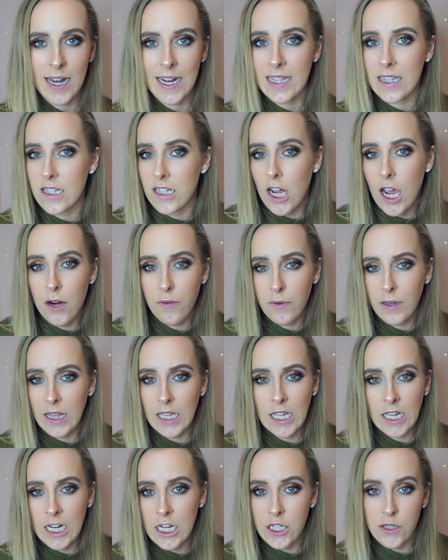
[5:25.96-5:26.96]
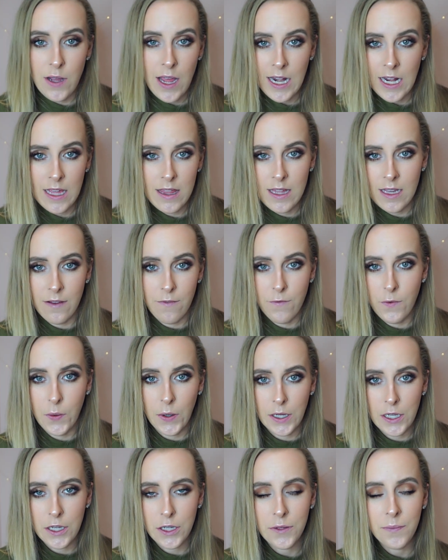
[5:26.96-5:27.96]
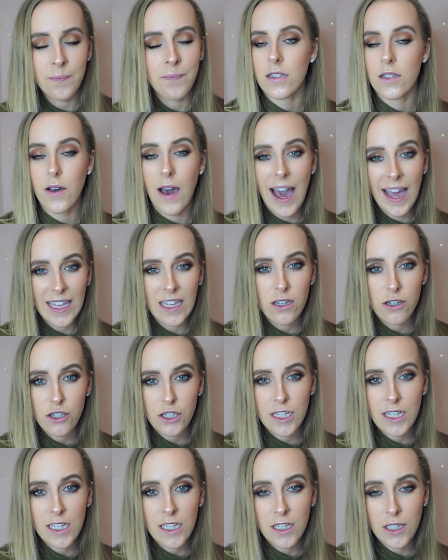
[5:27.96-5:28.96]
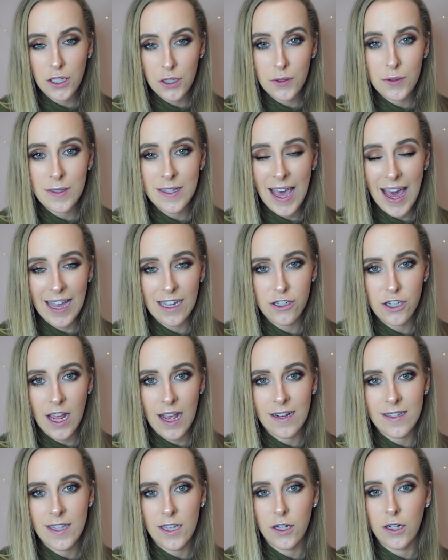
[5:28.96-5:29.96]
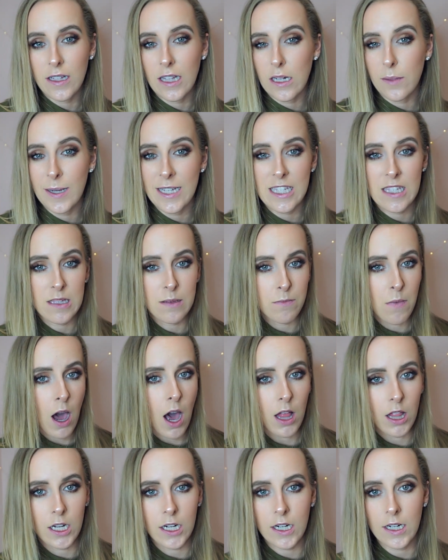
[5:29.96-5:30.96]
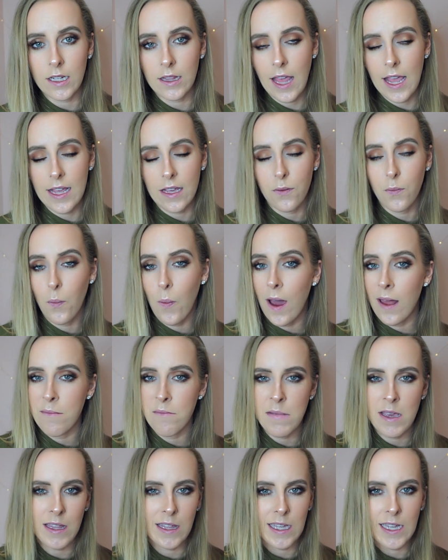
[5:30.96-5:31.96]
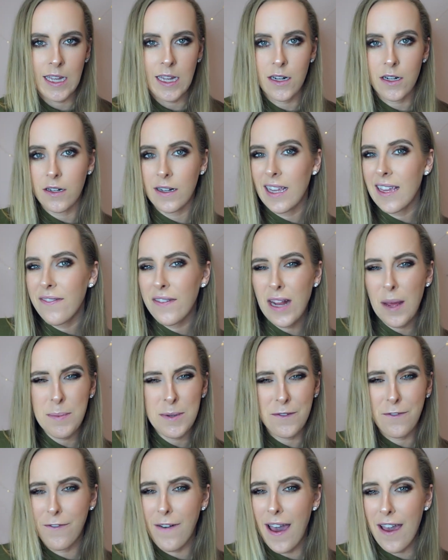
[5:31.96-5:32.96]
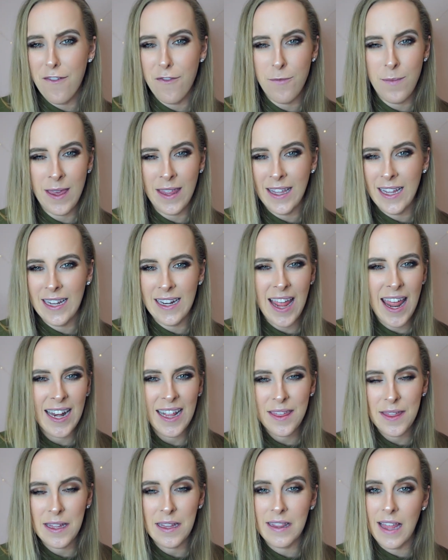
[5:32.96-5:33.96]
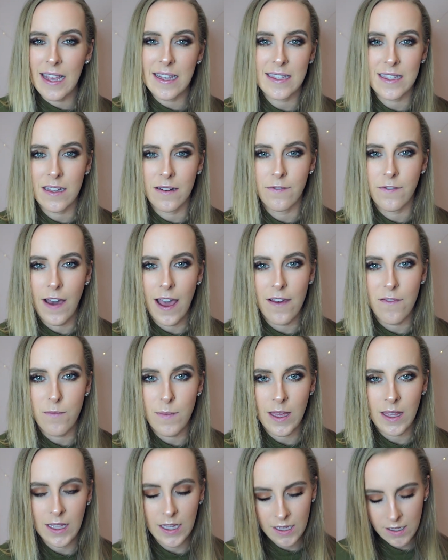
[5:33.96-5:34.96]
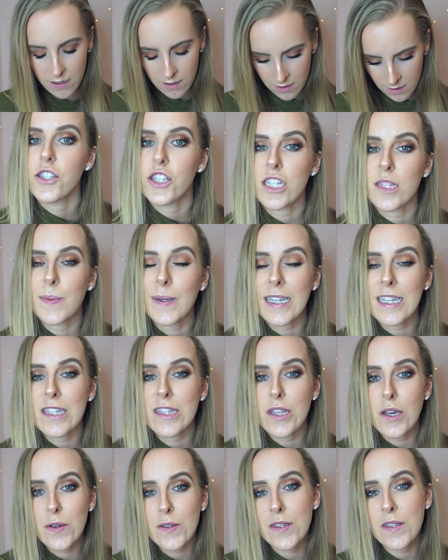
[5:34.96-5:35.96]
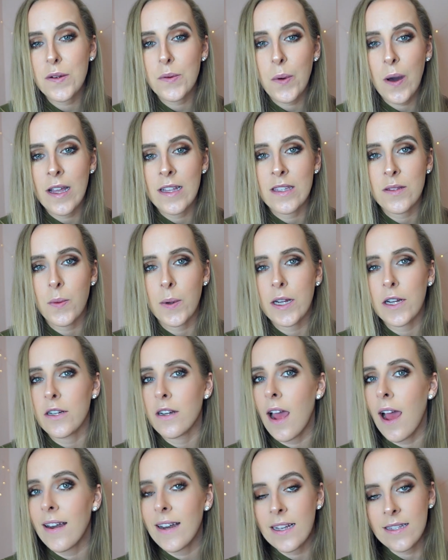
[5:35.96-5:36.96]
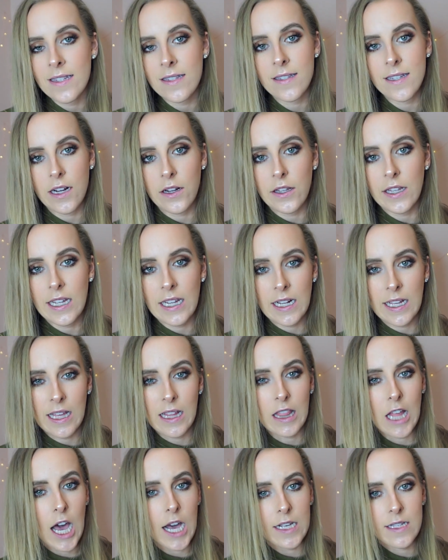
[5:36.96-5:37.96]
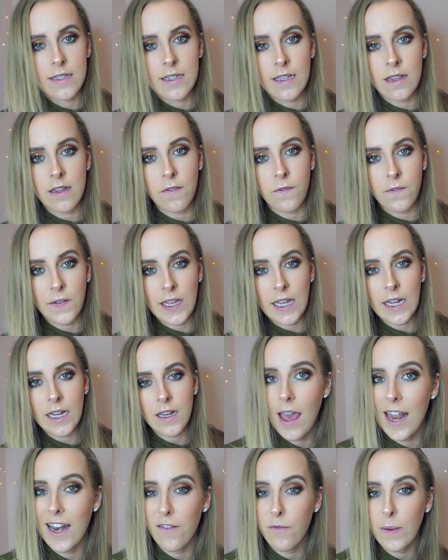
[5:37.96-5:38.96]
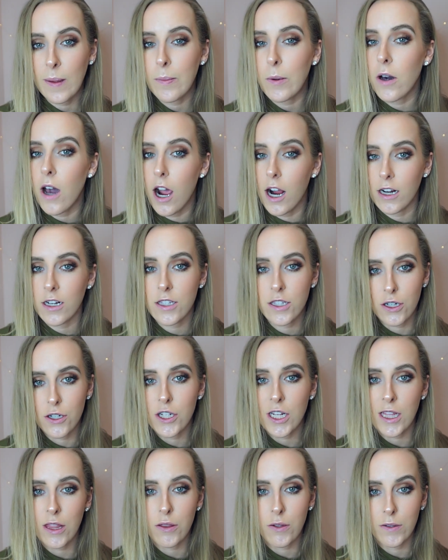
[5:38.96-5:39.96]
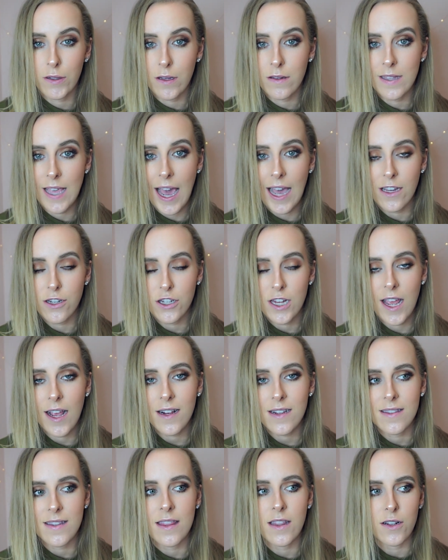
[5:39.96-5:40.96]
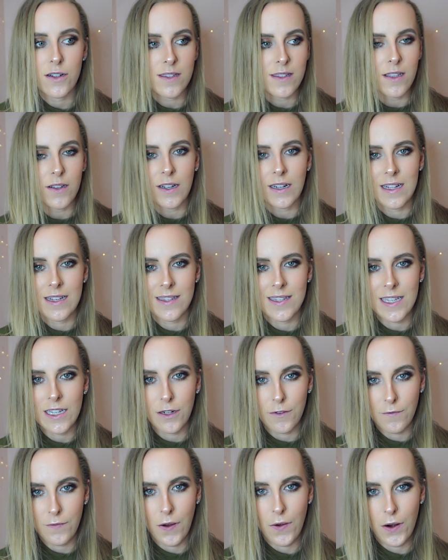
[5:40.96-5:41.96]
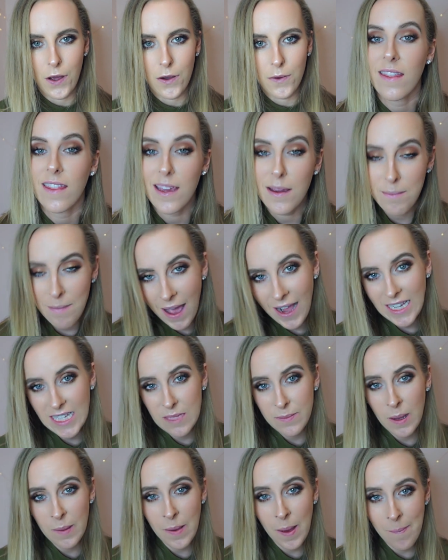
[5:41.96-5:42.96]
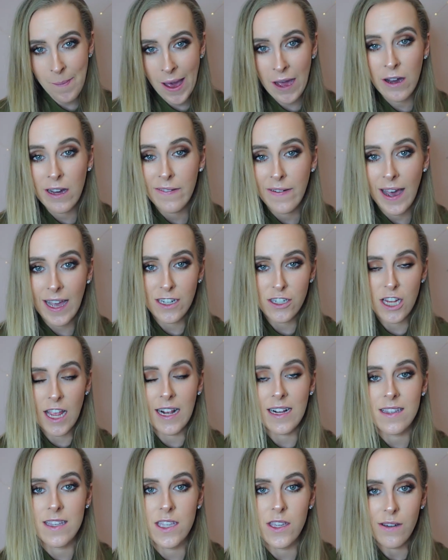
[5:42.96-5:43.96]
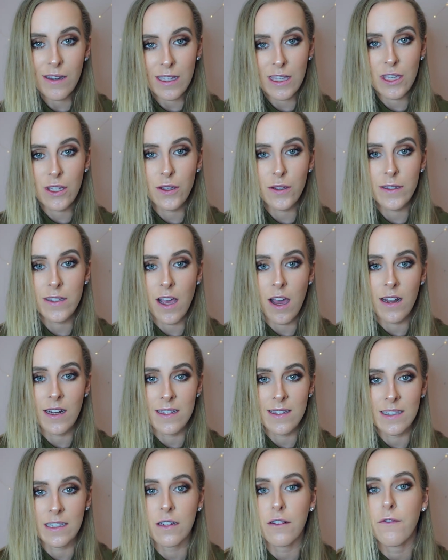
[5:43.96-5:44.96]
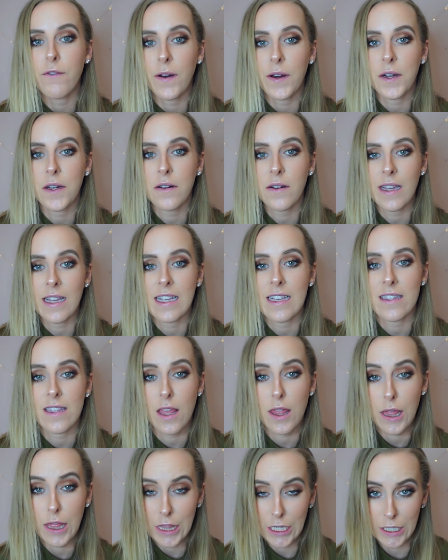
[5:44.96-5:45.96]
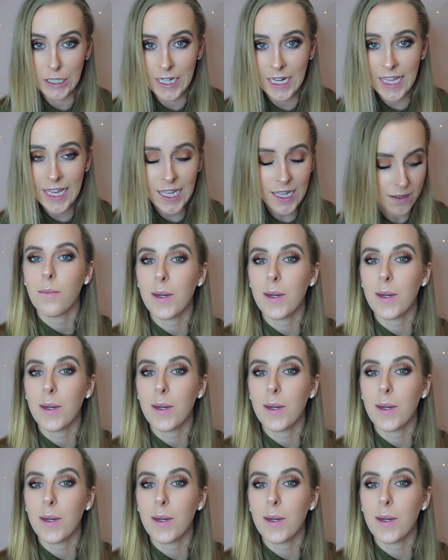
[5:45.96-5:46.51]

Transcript: and it's not really going to do anything for you. So I usually use hashtags that are a little bit smaller, like 1 million or even up to 5 million, anything less than 5 million, just because those are the ones where you're not necessarily going to get lost in the feed. And if people are searching through those hashtags, then they're still going to see your photo. The maximum amount of hashtags that you can use on a single photo is 30,